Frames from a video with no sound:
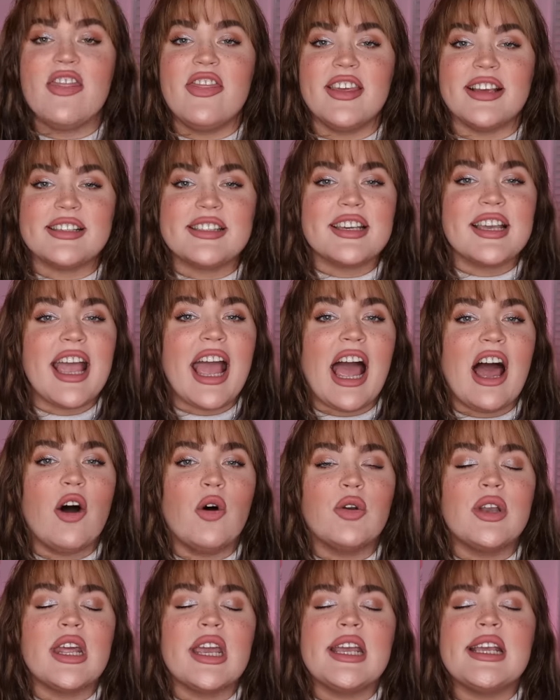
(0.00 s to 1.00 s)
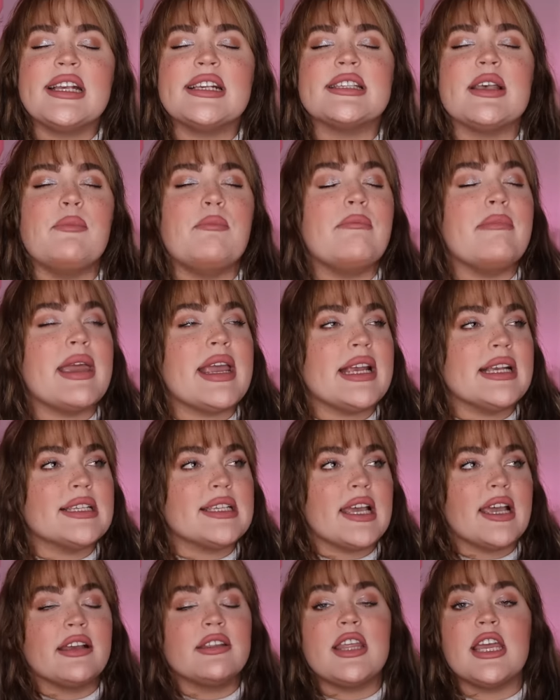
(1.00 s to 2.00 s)
This account is
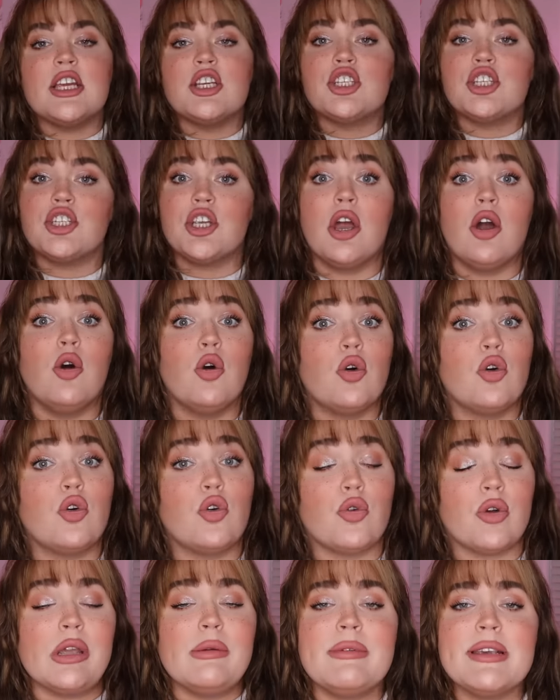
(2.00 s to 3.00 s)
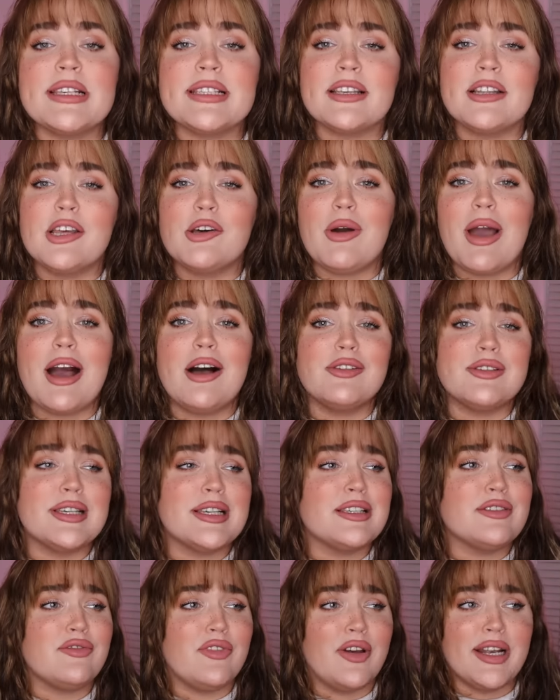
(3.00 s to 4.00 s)
amazing. They show creepy Zillow
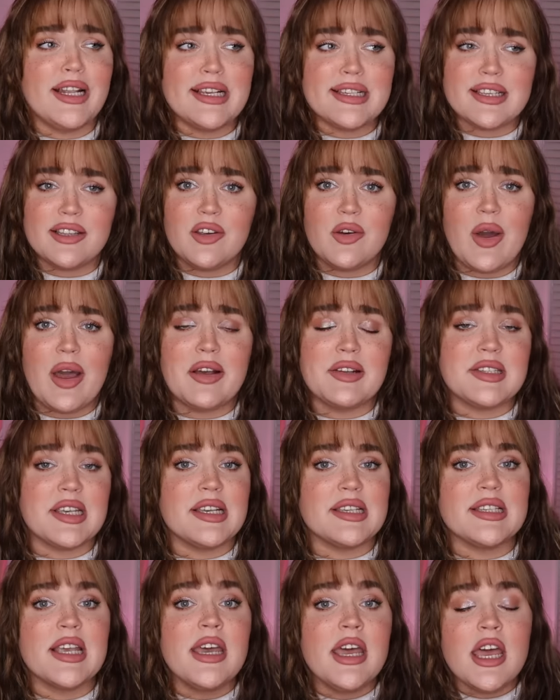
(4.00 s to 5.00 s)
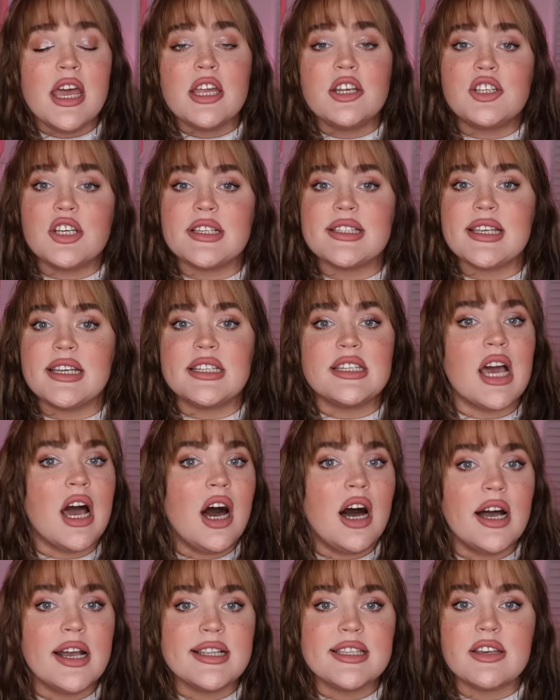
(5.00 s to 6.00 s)
houses, funny Zillow houses, just
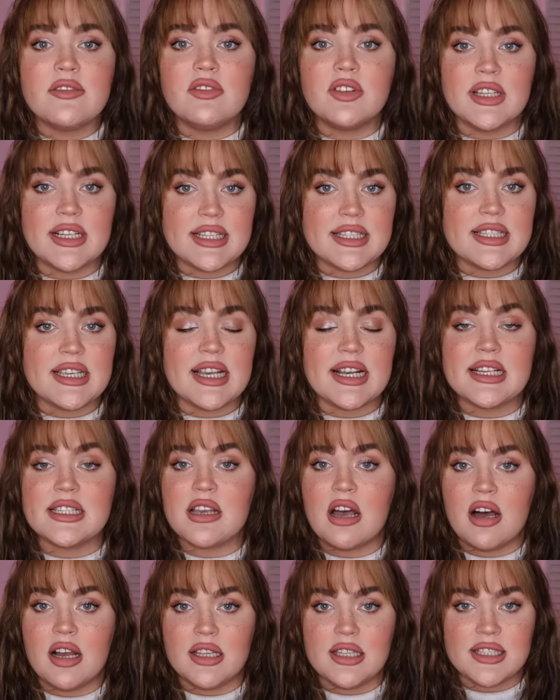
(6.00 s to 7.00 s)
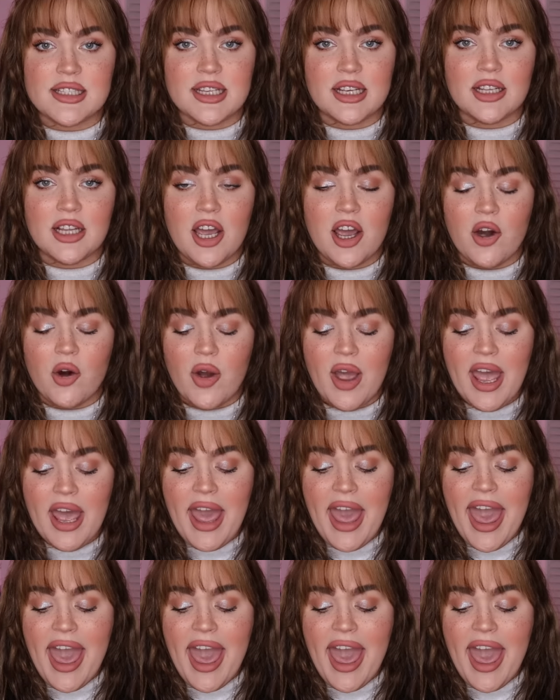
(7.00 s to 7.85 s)
tons of listings on Zillow.